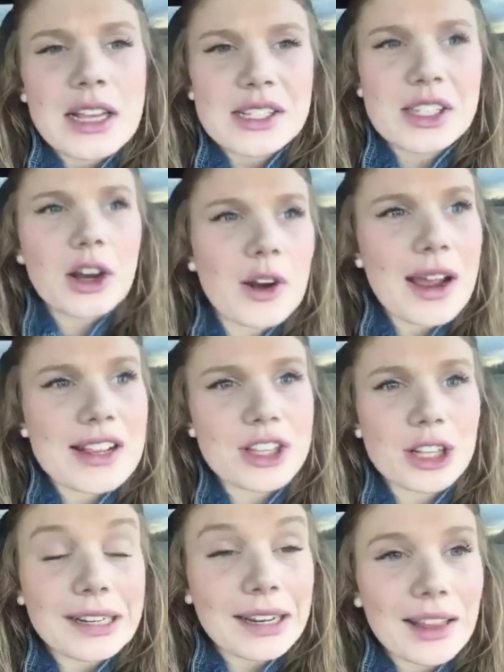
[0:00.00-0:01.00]
So
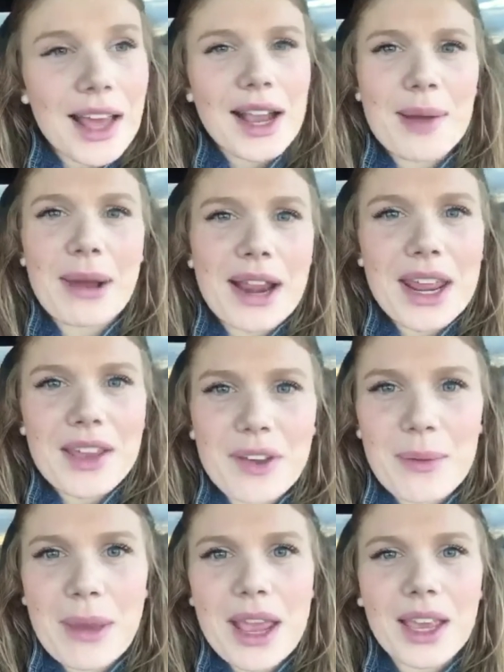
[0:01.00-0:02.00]
it's looking like I might
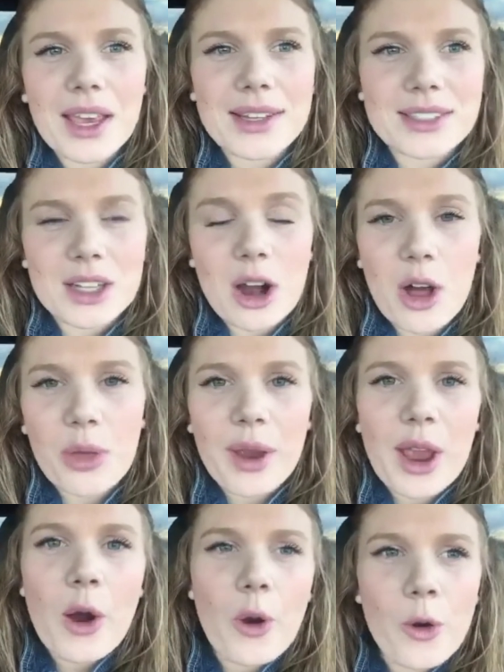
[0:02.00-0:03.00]
even make it all the
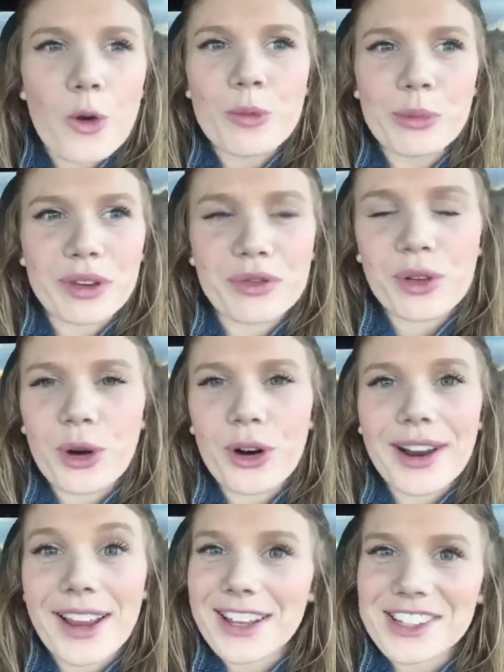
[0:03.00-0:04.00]
way home
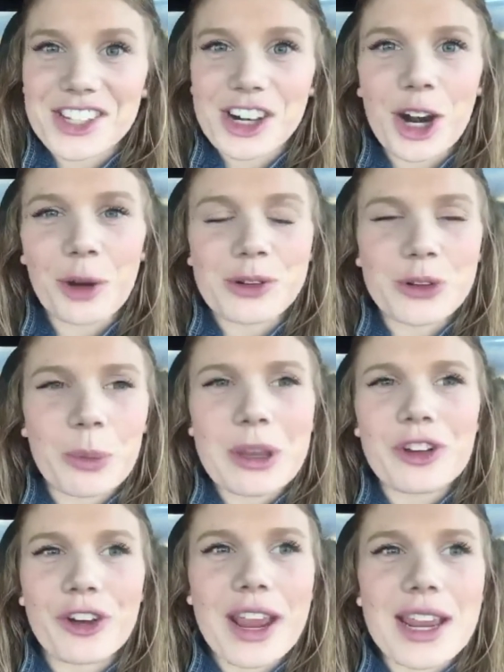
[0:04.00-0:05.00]
before it gets dark, which will
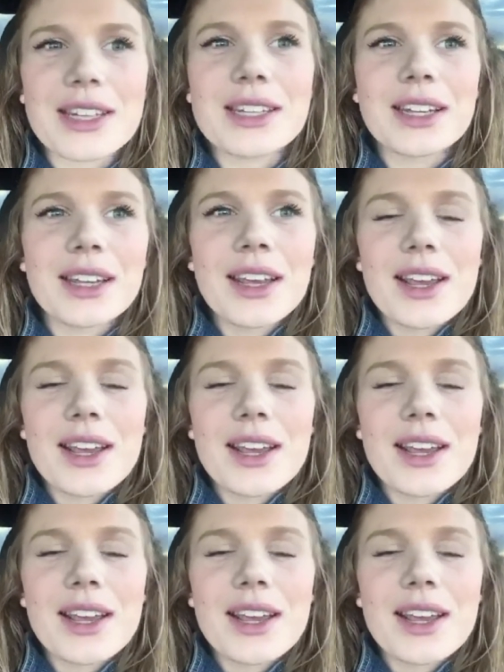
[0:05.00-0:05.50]
be great.